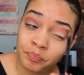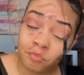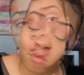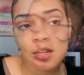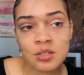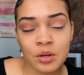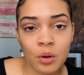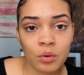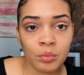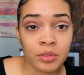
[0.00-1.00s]
I like to go
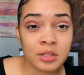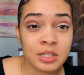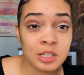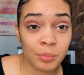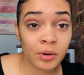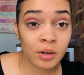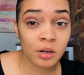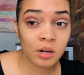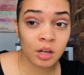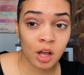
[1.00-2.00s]
in with a deeper
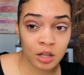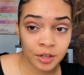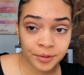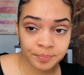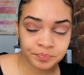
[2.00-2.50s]
color.